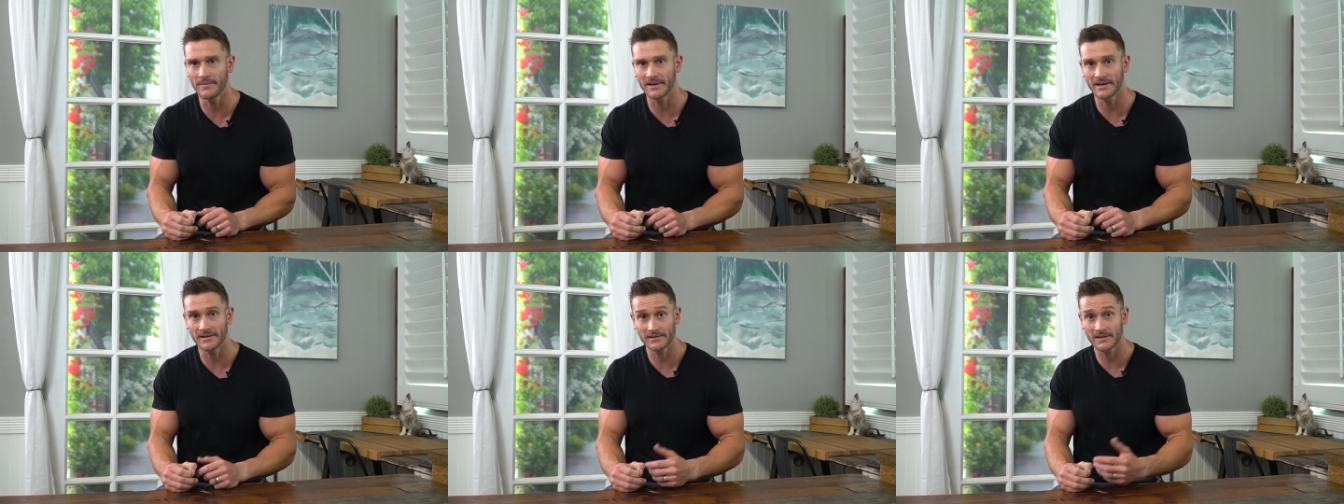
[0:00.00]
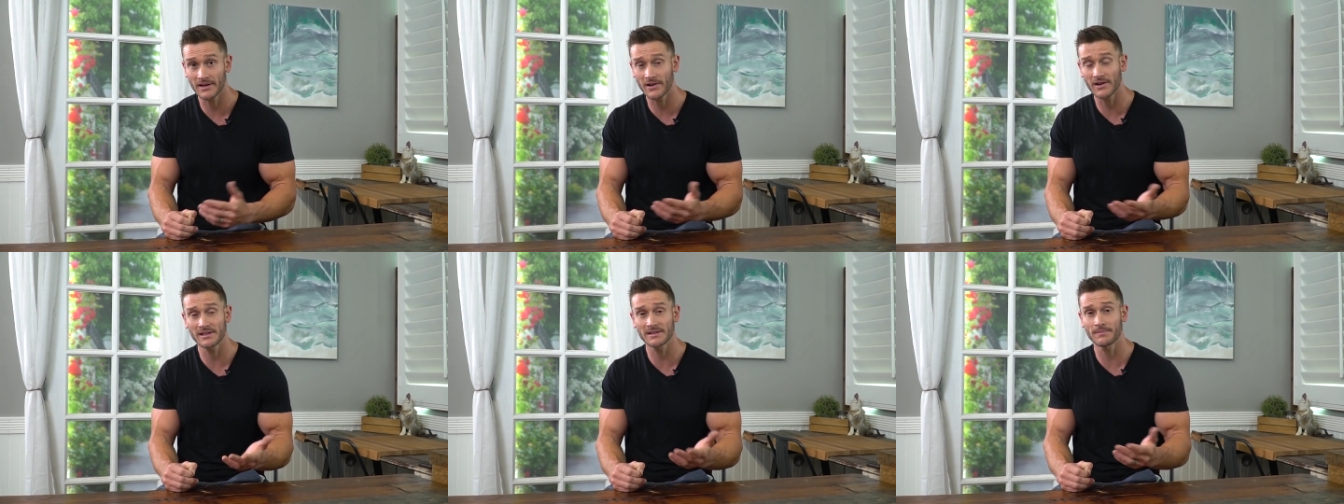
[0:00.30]
but
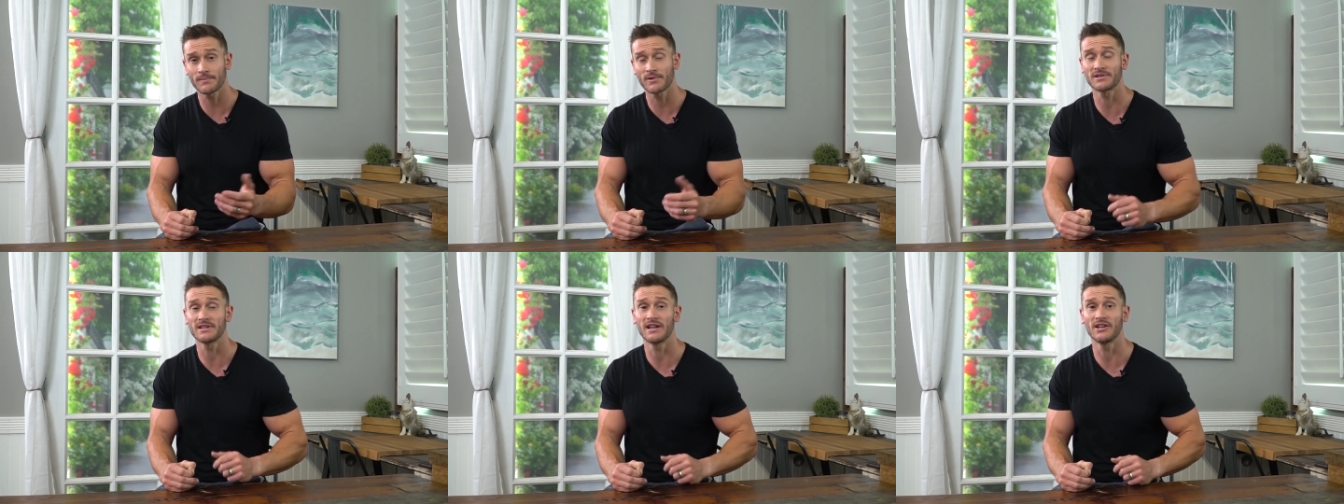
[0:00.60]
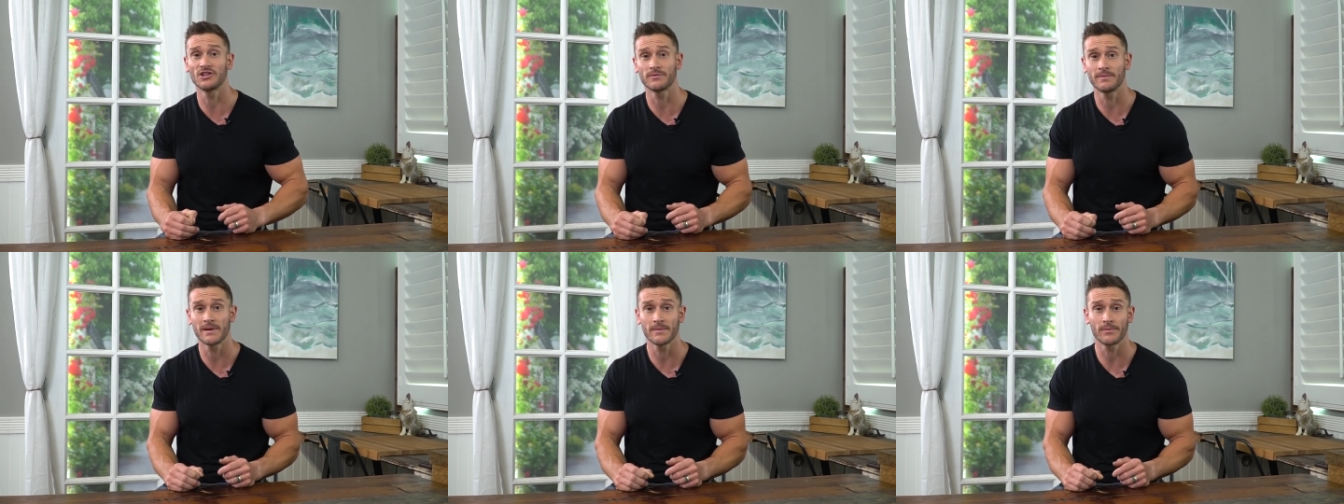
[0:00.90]
there is a
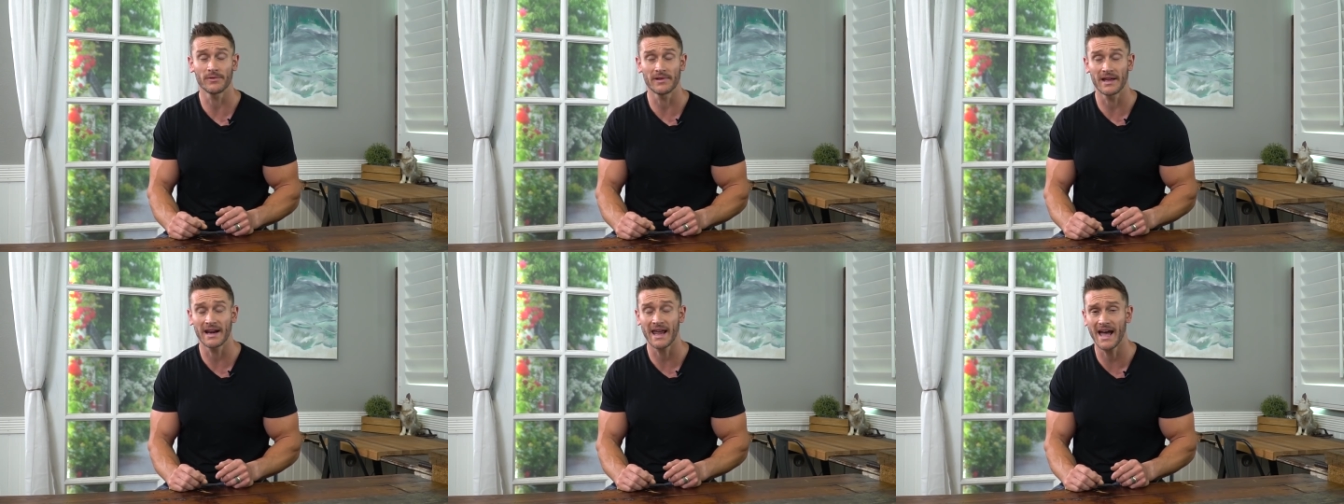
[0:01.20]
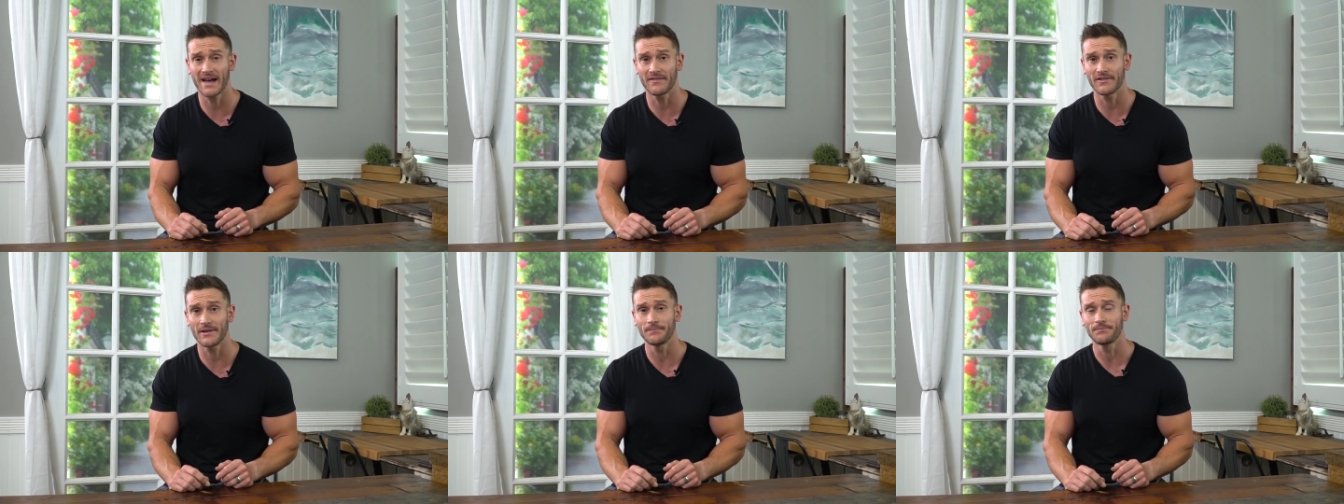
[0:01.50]
percentage of people that
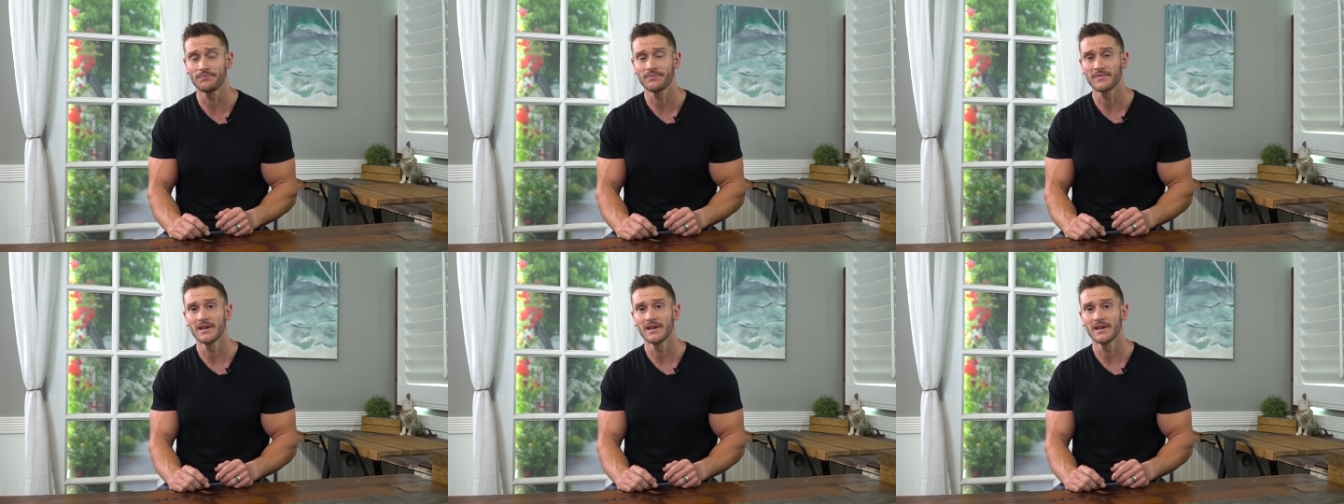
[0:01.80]
have it.